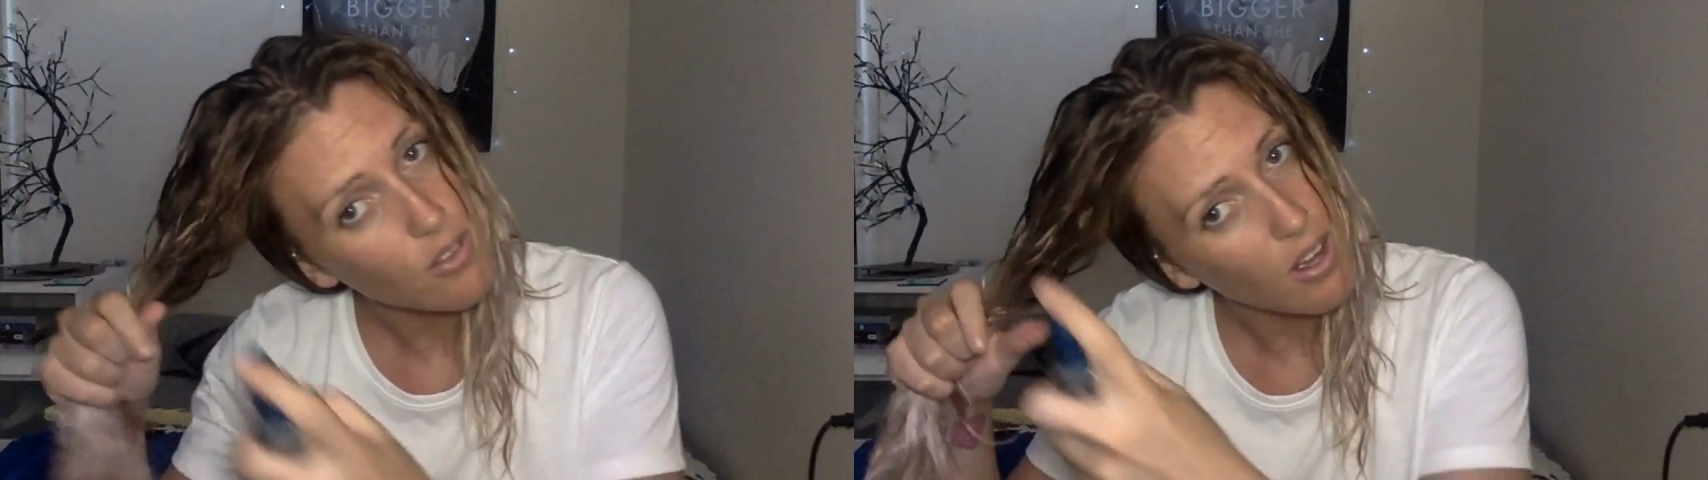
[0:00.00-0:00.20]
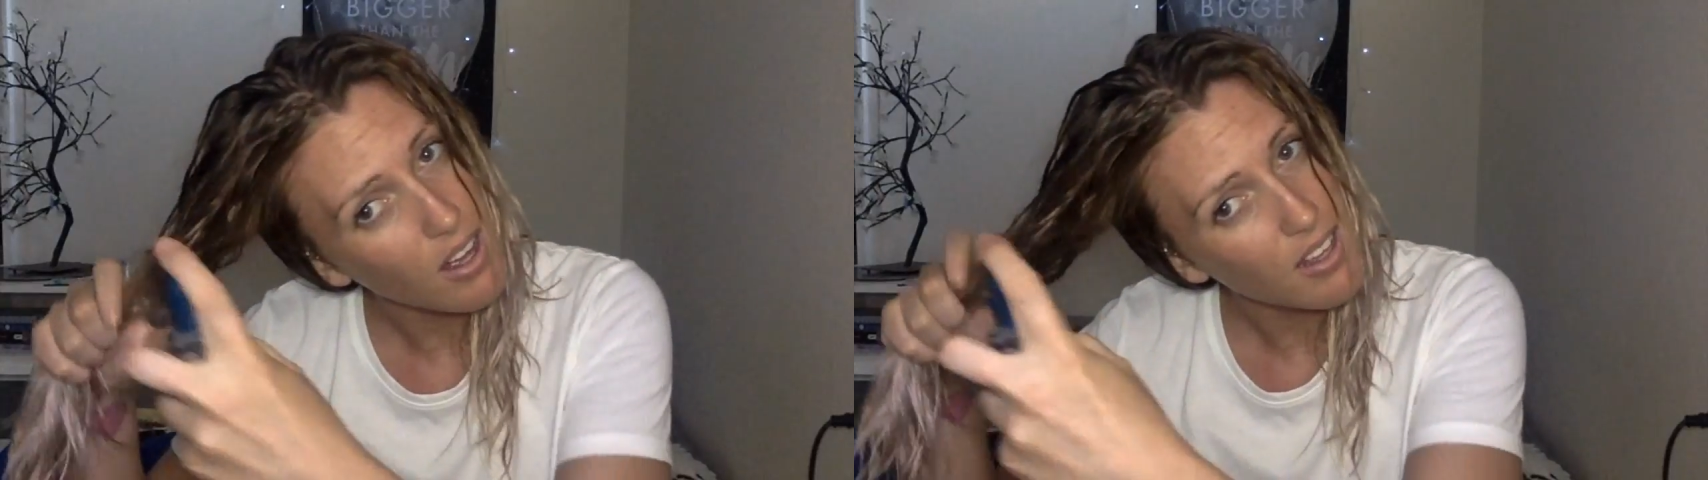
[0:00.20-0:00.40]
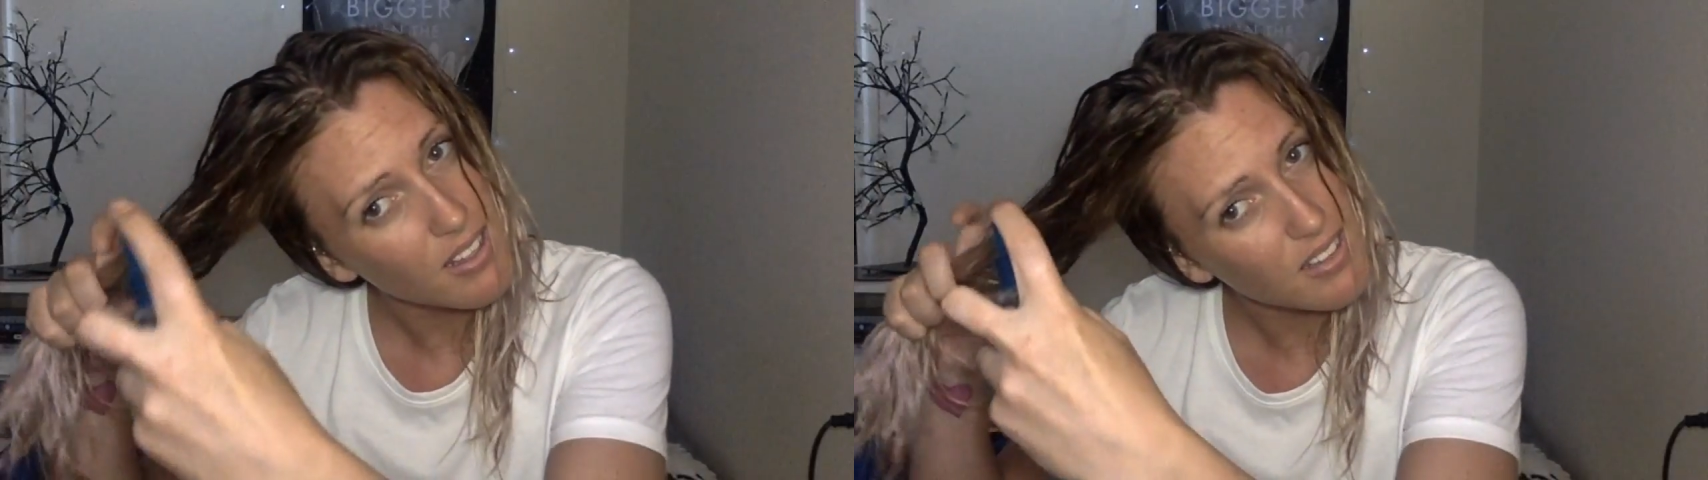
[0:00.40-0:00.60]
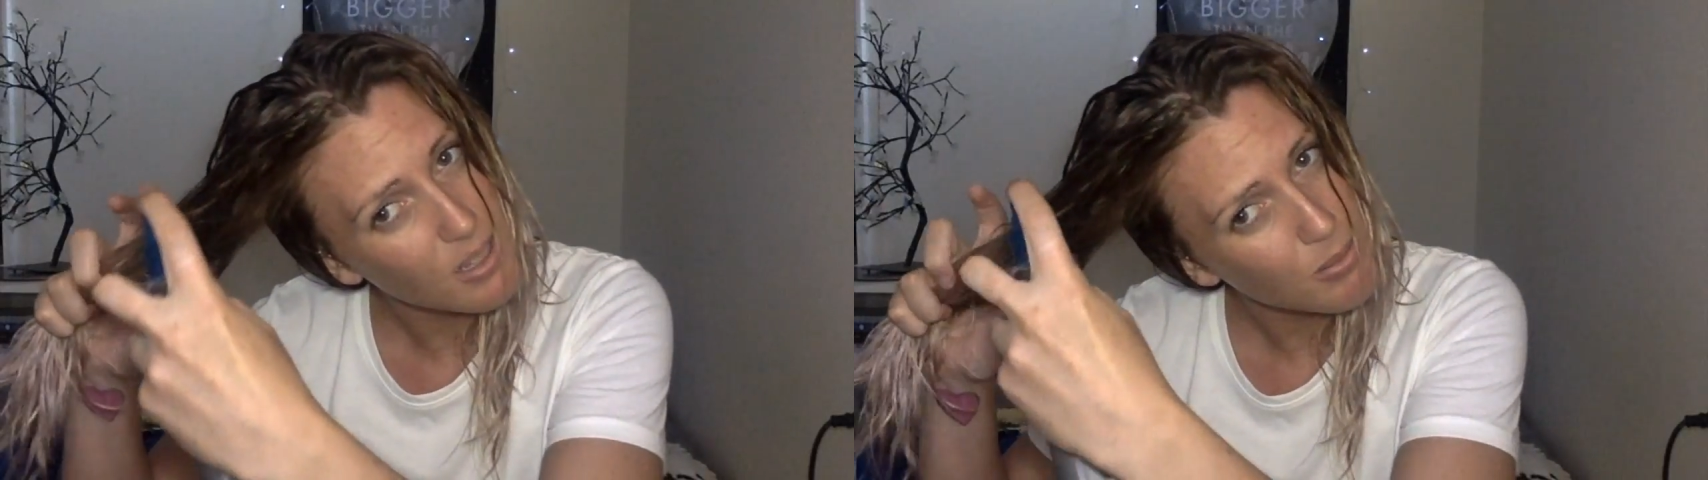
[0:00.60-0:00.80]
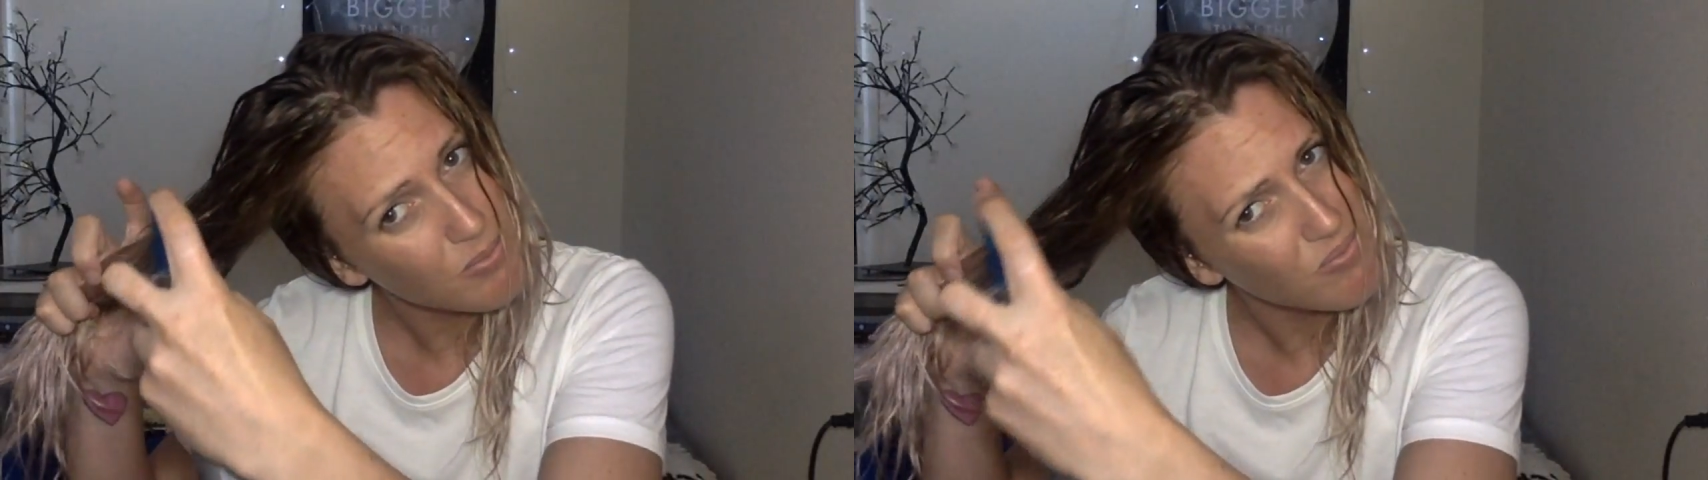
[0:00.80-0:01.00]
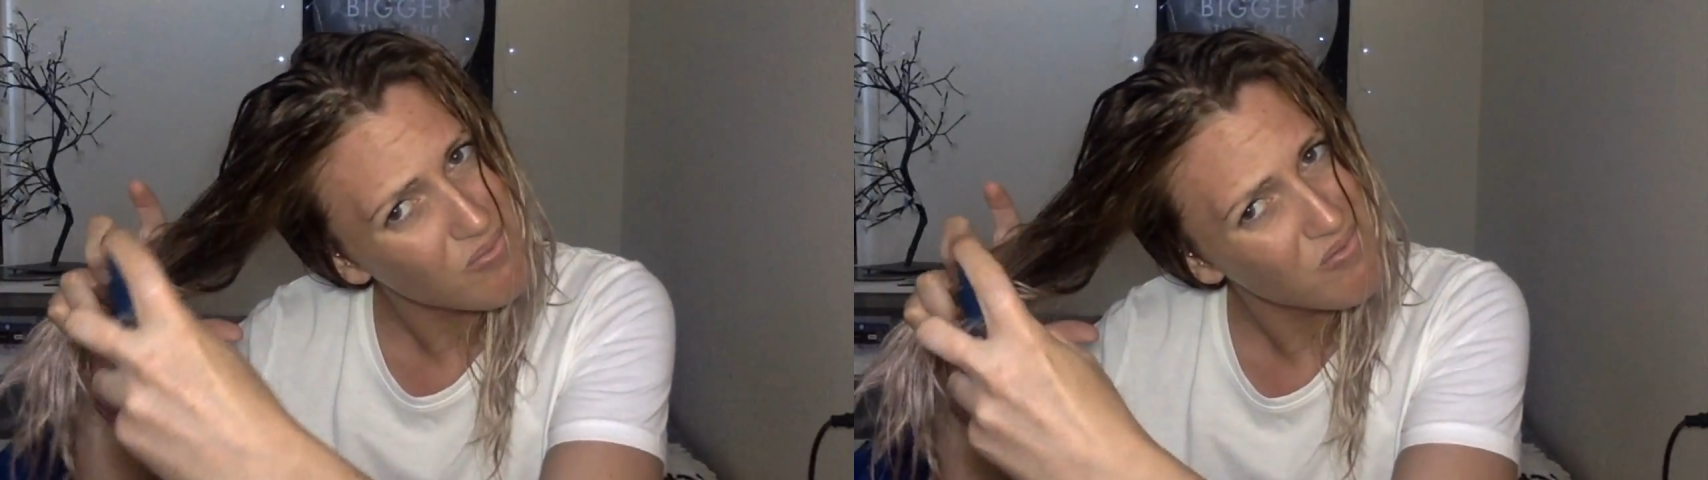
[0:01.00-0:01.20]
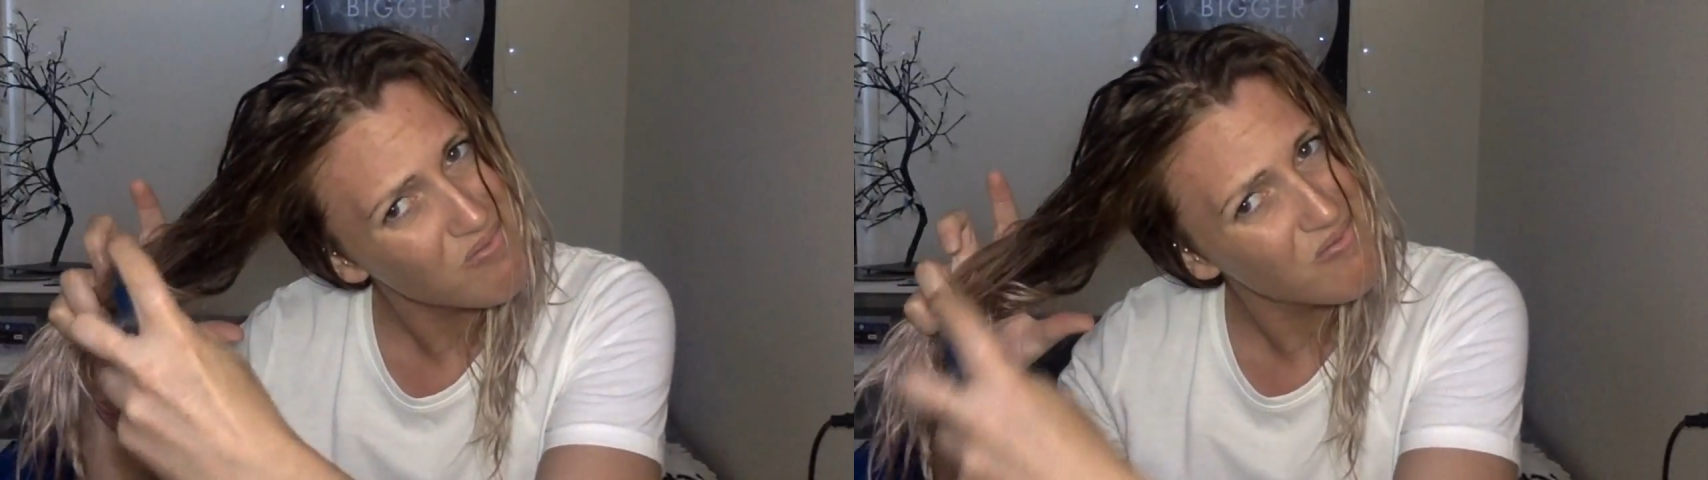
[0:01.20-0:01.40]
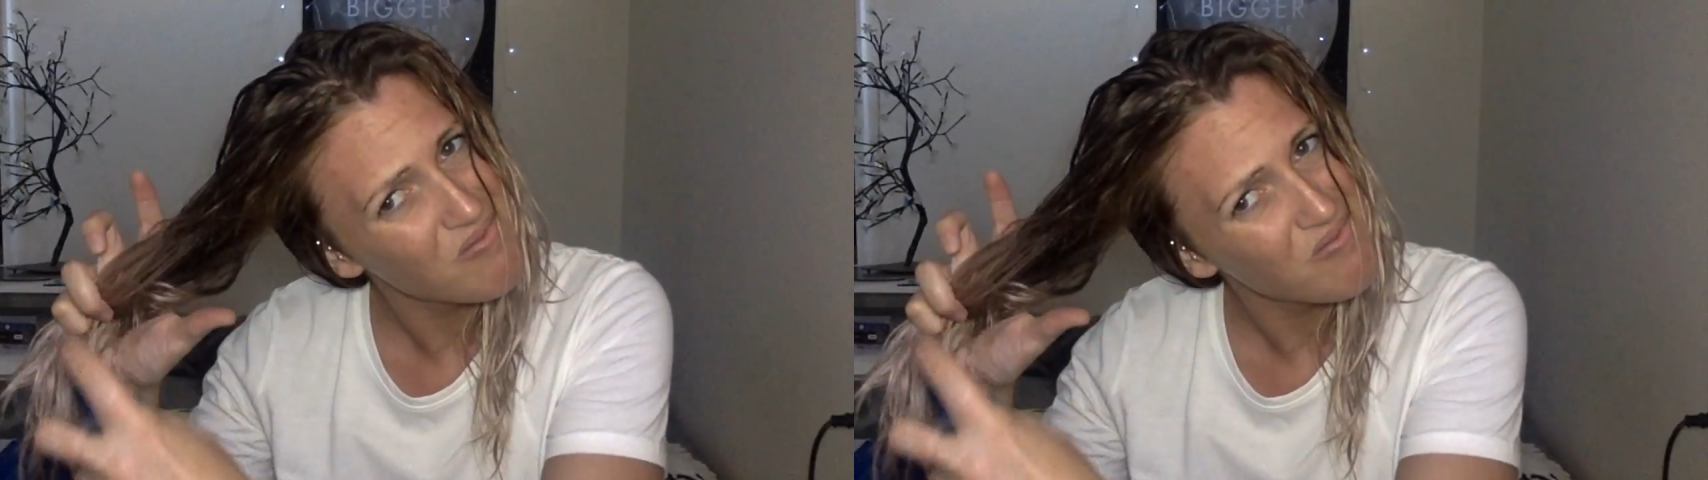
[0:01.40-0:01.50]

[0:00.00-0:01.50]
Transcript: and spritzing that